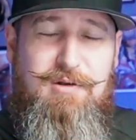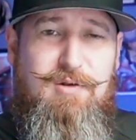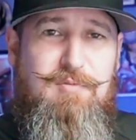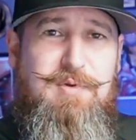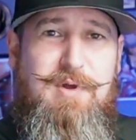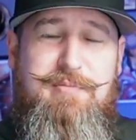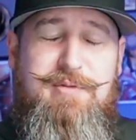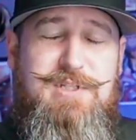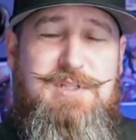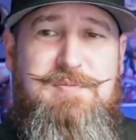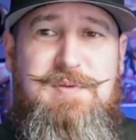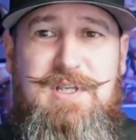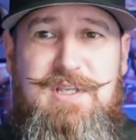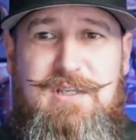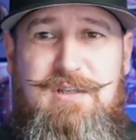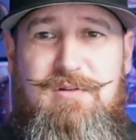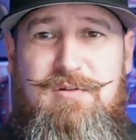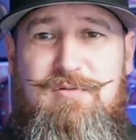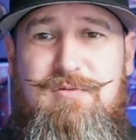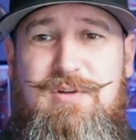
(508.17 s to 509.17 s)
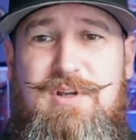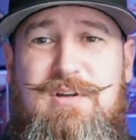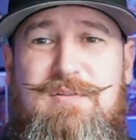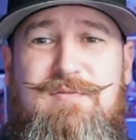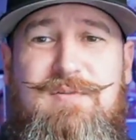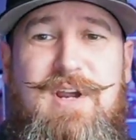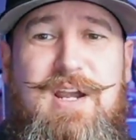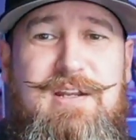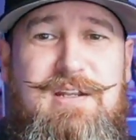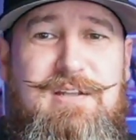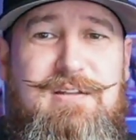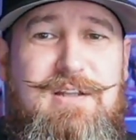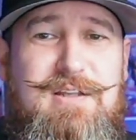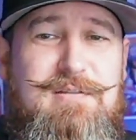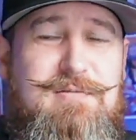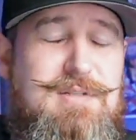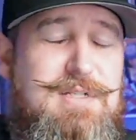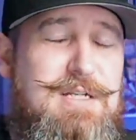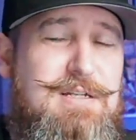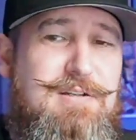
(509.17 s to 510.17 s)
public speaking or creative writing.
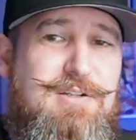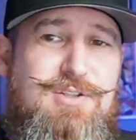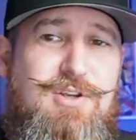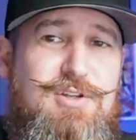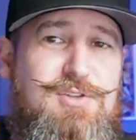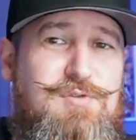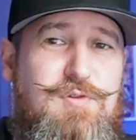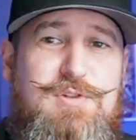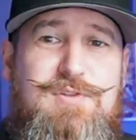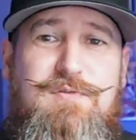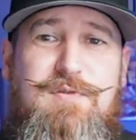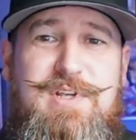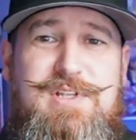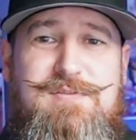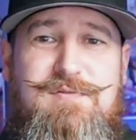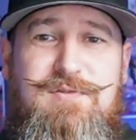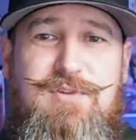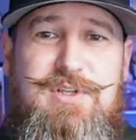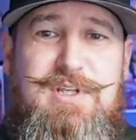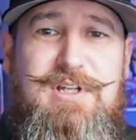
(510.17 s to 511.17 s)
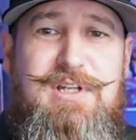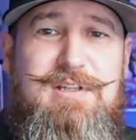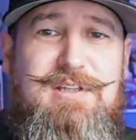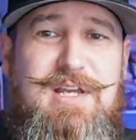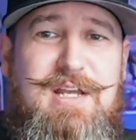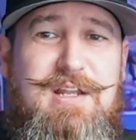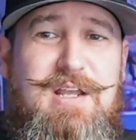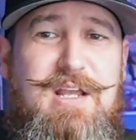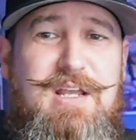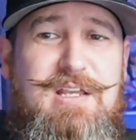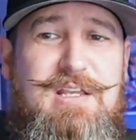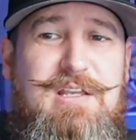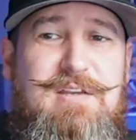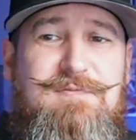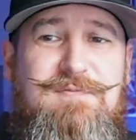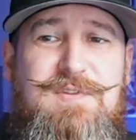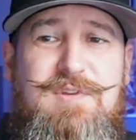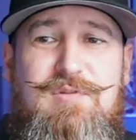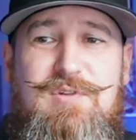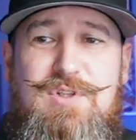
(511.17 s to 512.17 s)
There's all sorts of ways of looking at that.
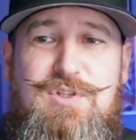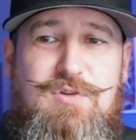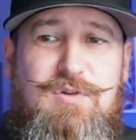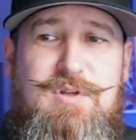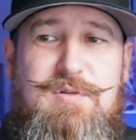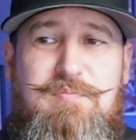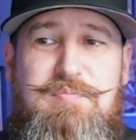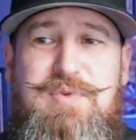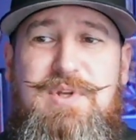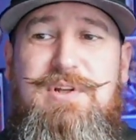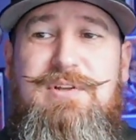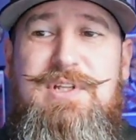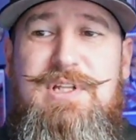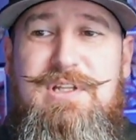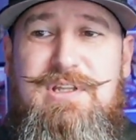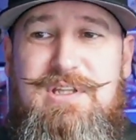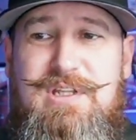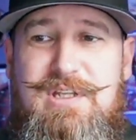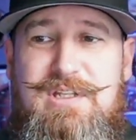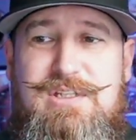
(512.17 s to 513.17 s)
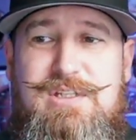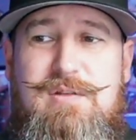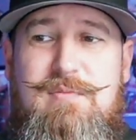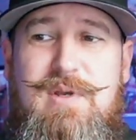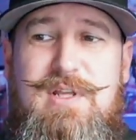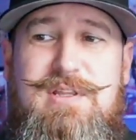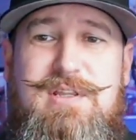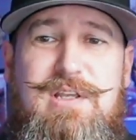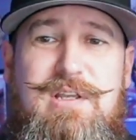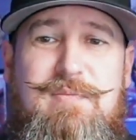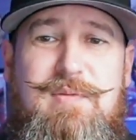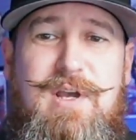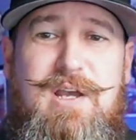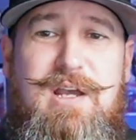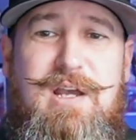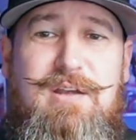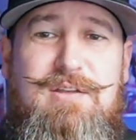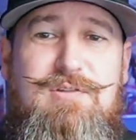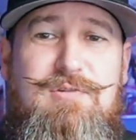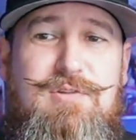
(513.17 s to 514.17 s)
If you enjoyed building things, you might think about
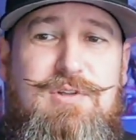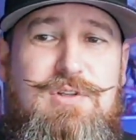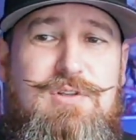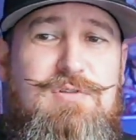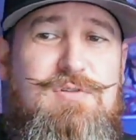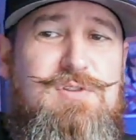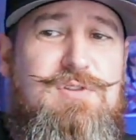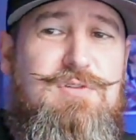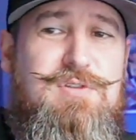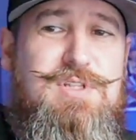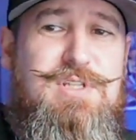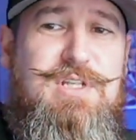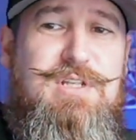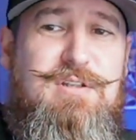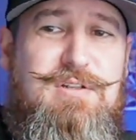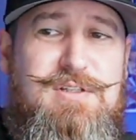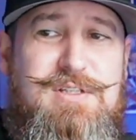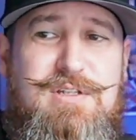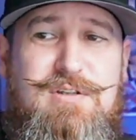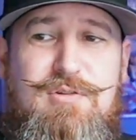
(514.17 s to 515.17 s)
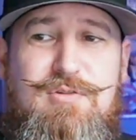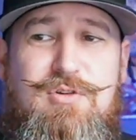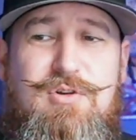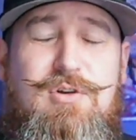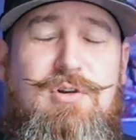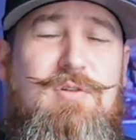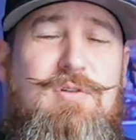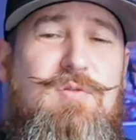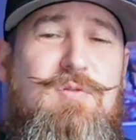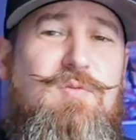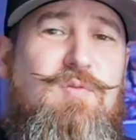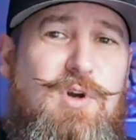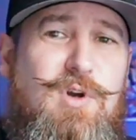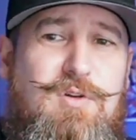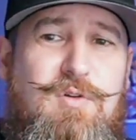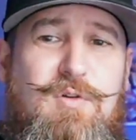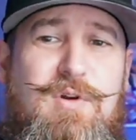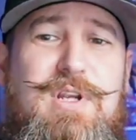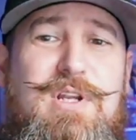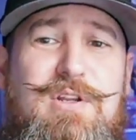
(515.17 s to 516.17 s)
how you could use those skills in your current
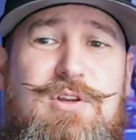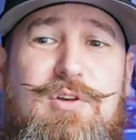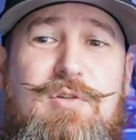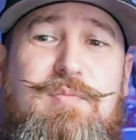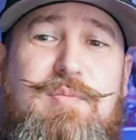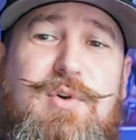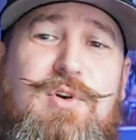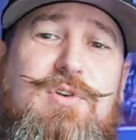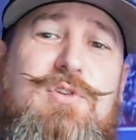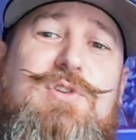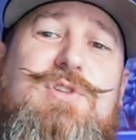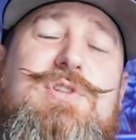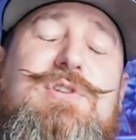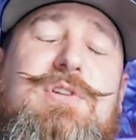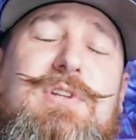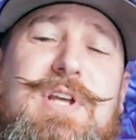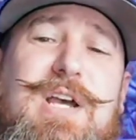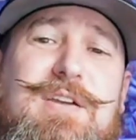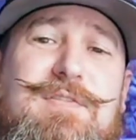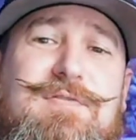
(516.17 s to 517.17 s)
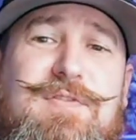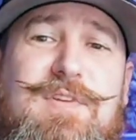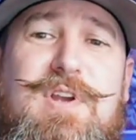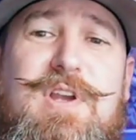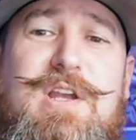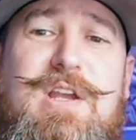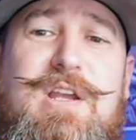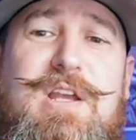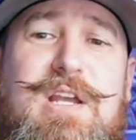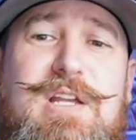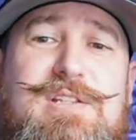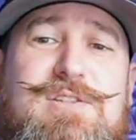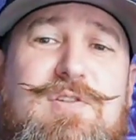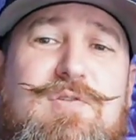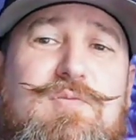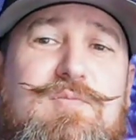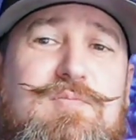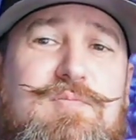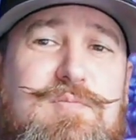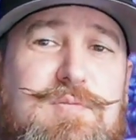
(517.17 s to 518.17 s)
work or in your personal life. And
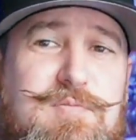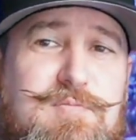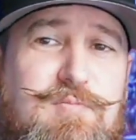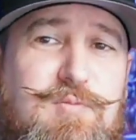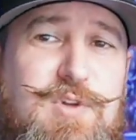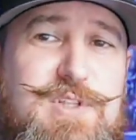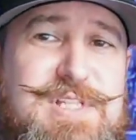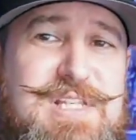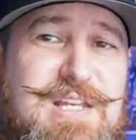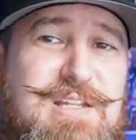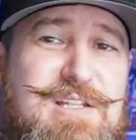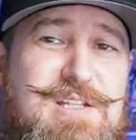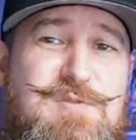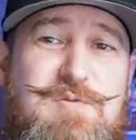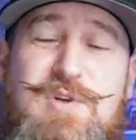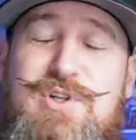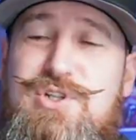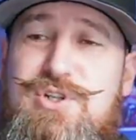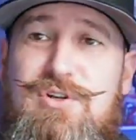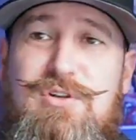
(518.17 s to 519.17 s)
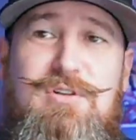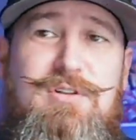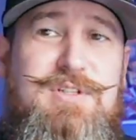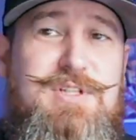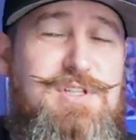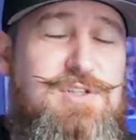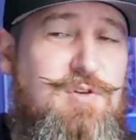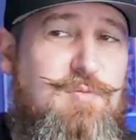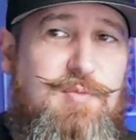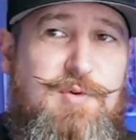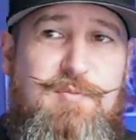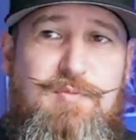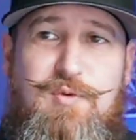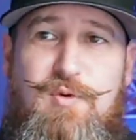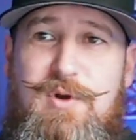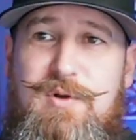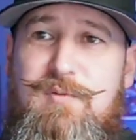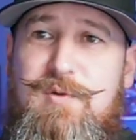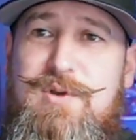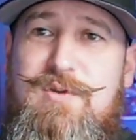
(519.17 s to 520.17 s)
so, once again, this is where journaling is super
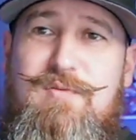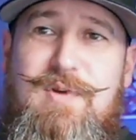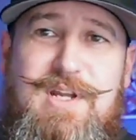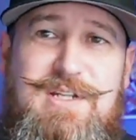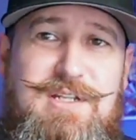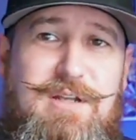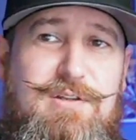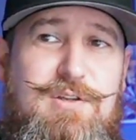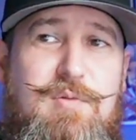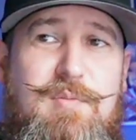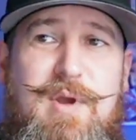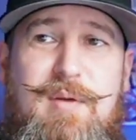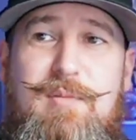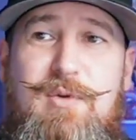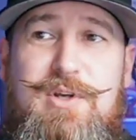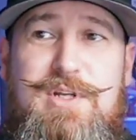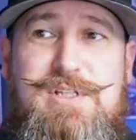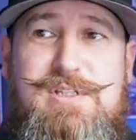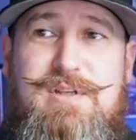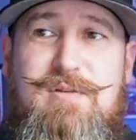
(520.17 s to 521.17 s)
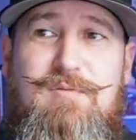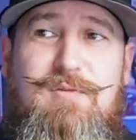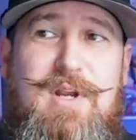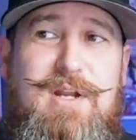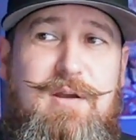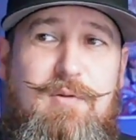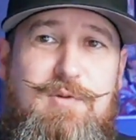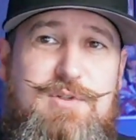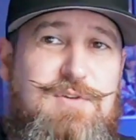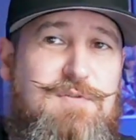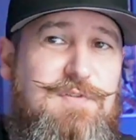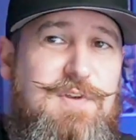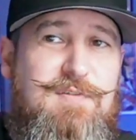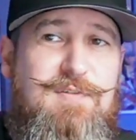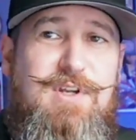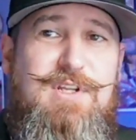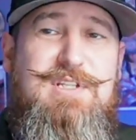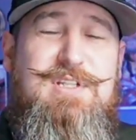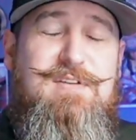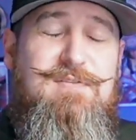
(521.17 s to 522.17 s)
important, where you write down your memories and write out what your
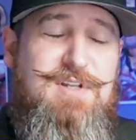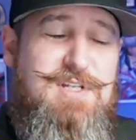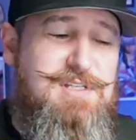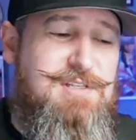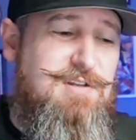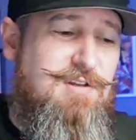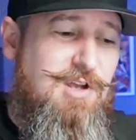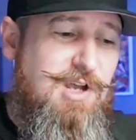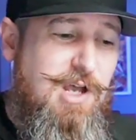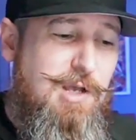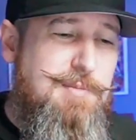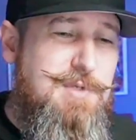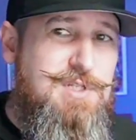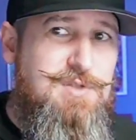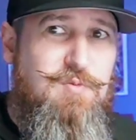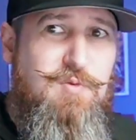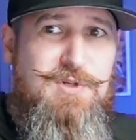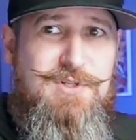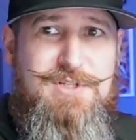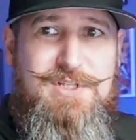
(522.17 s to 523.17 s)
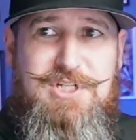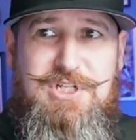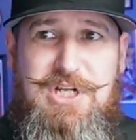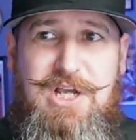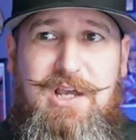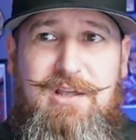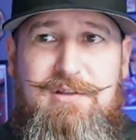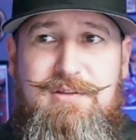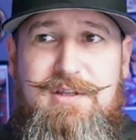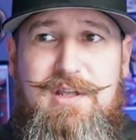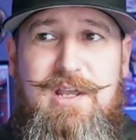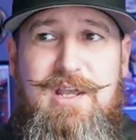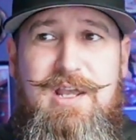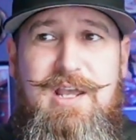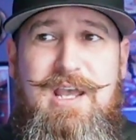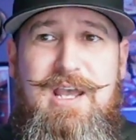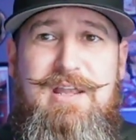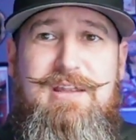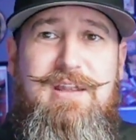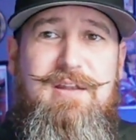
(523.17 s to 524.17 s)
favorite activities and hobbies were as a child,
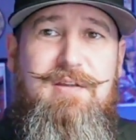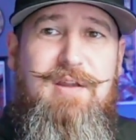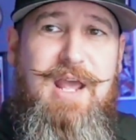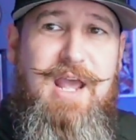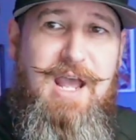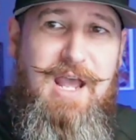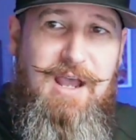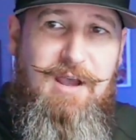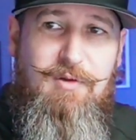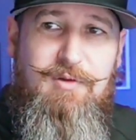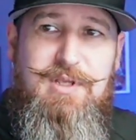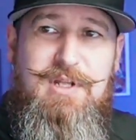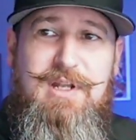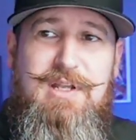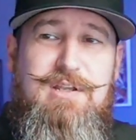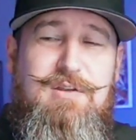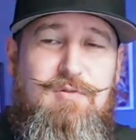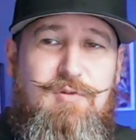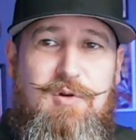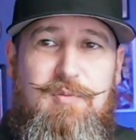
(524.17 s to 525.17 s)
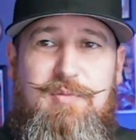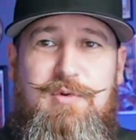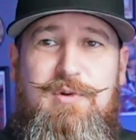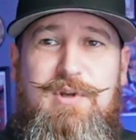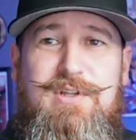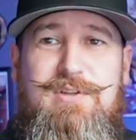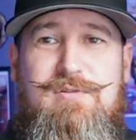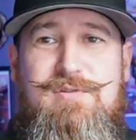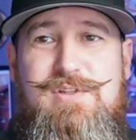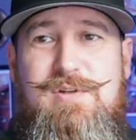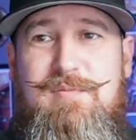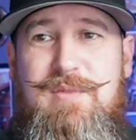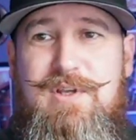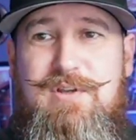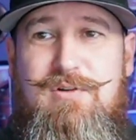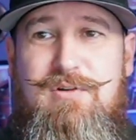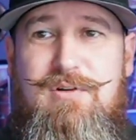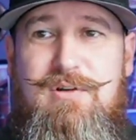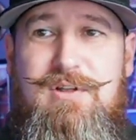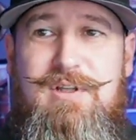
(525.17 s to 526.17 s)
and then how can I incorporate those in my
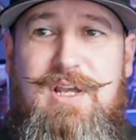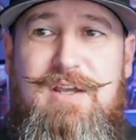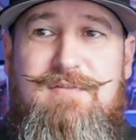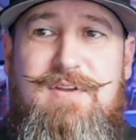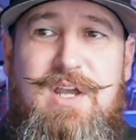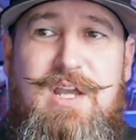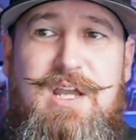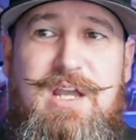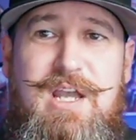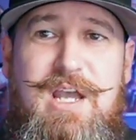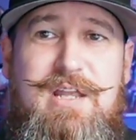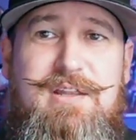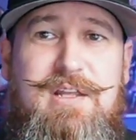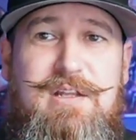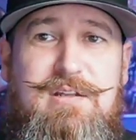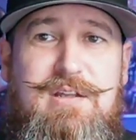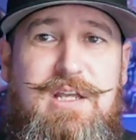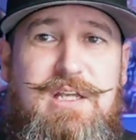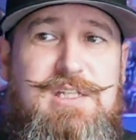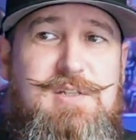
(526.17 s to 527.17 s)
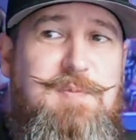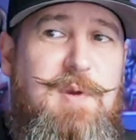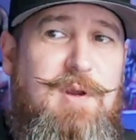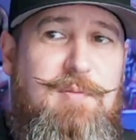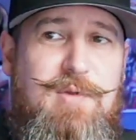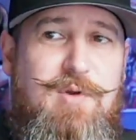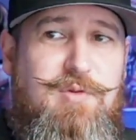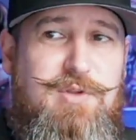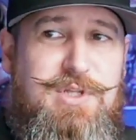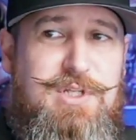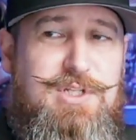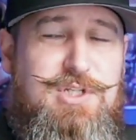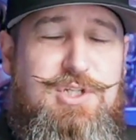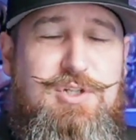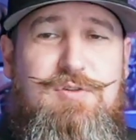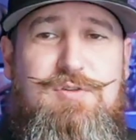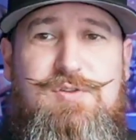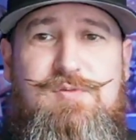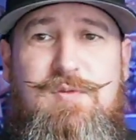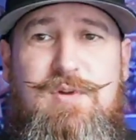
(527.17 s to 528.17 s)
current life, and then experiment with it.
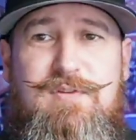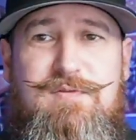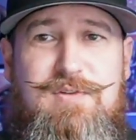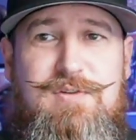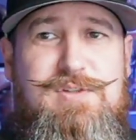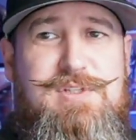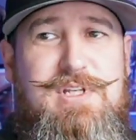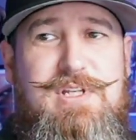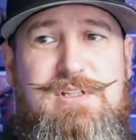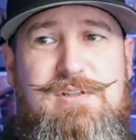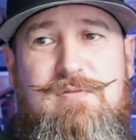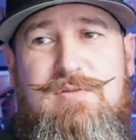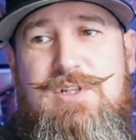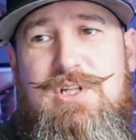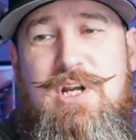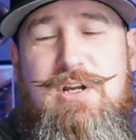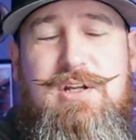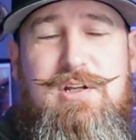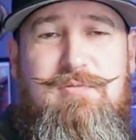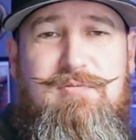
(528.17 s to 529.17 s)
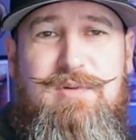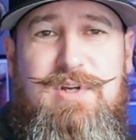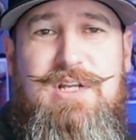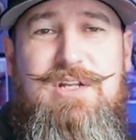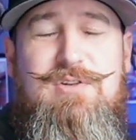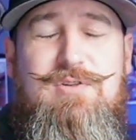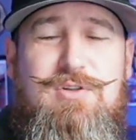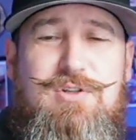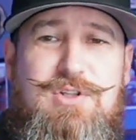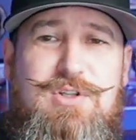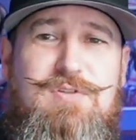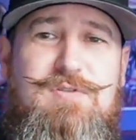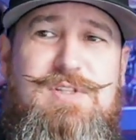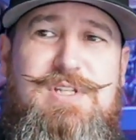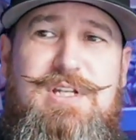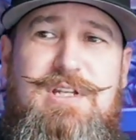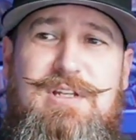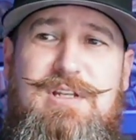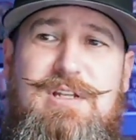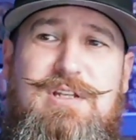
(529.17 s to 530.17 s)
Choose one of those things and try to reintroduce
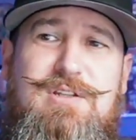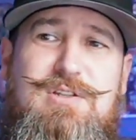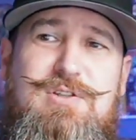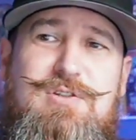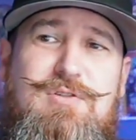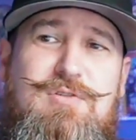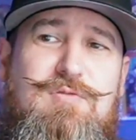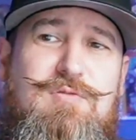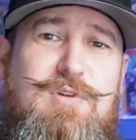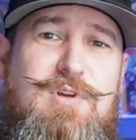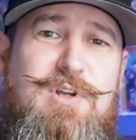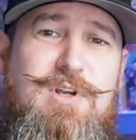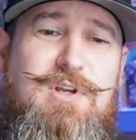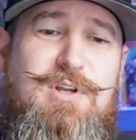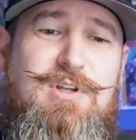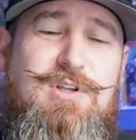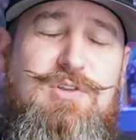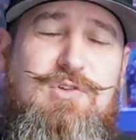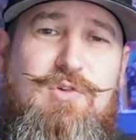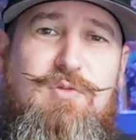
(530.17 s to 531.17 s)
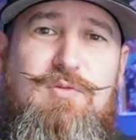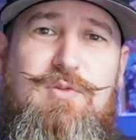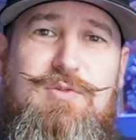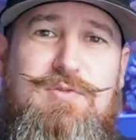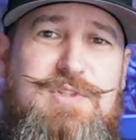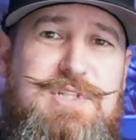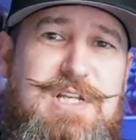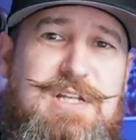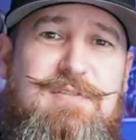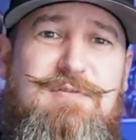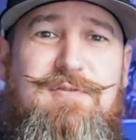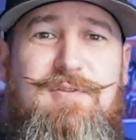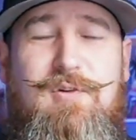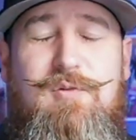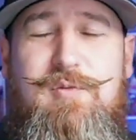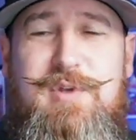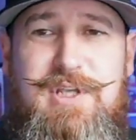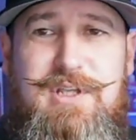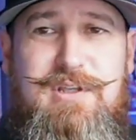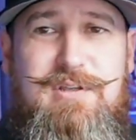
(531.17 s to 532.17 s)
it into your routine for a
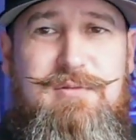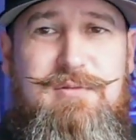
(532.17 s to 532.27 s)
week.